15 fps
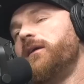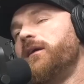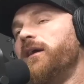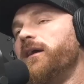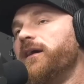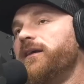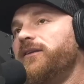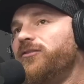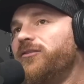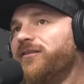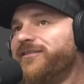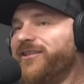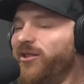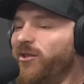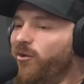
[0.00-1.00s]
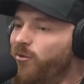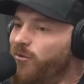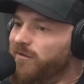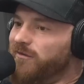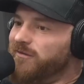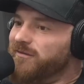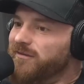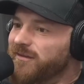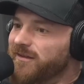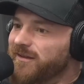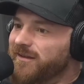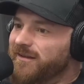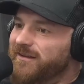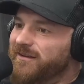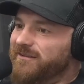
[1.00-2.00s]
you just lose
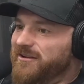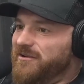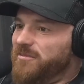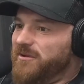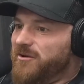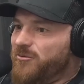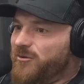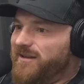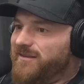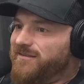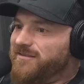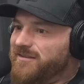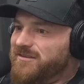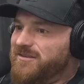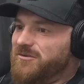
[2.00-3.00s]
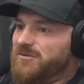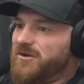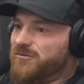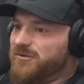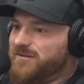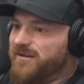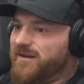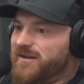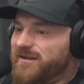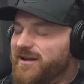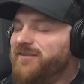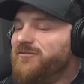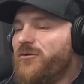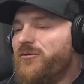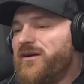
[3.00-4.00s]
a little bit of weight since retired?
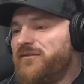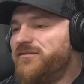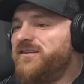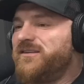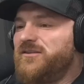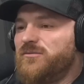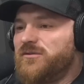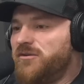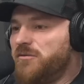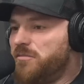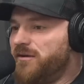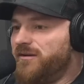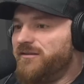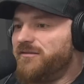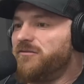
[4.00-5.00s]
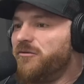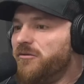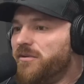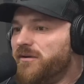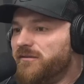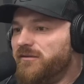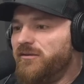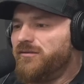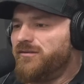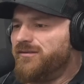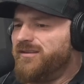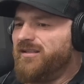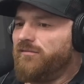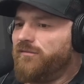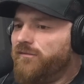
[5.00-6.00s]
I know I've seen you at your biggest too, but you're
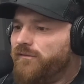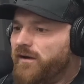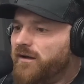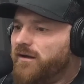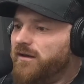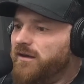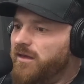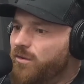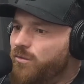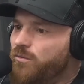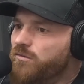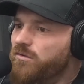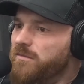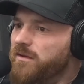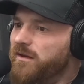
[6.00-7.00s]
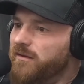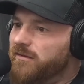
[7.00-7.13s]
still fucking huge, man.